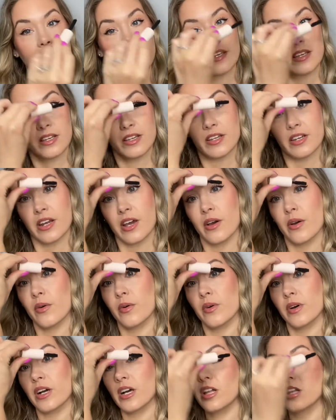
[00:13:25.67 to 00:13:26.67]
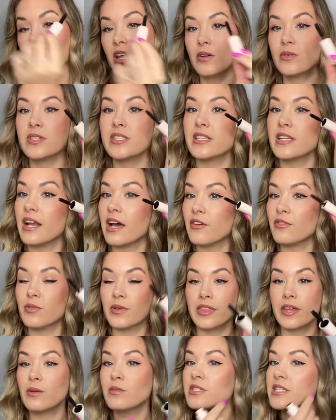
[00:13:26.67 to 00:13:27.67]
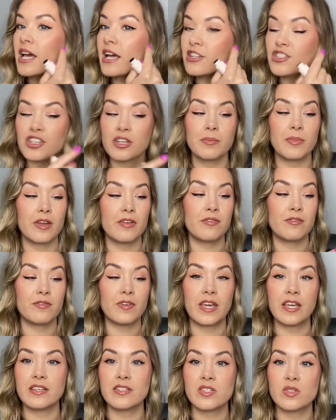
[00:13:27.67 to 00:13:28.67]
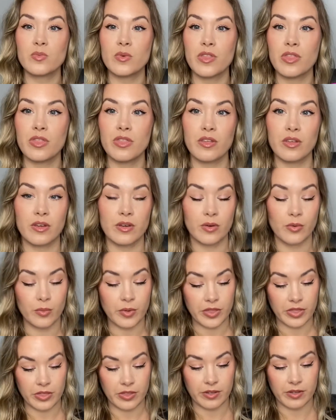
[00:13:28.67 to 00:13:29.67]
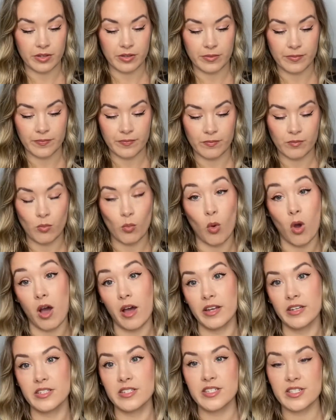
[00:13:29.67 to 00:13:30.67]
you know, close enough without touching my face with the with the wand.